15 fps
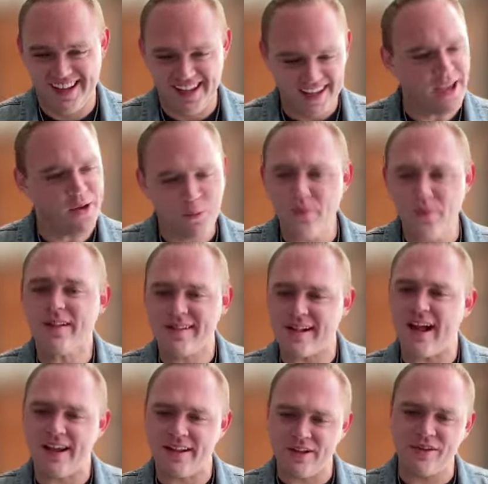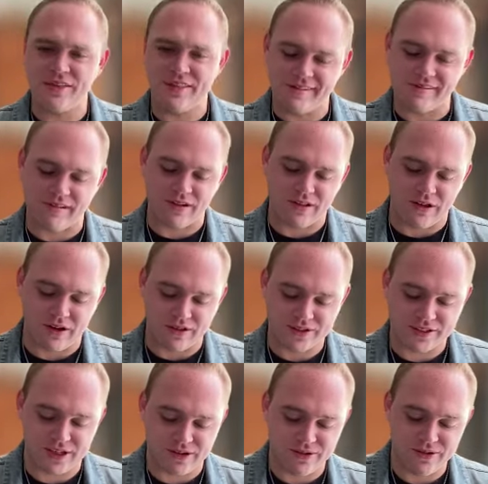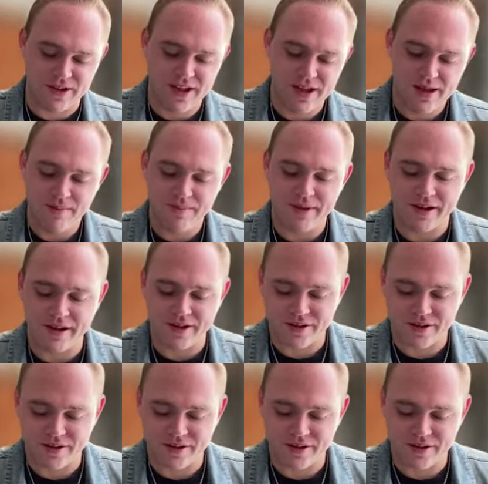Yeah. Which I know the drill also. Yeah. Because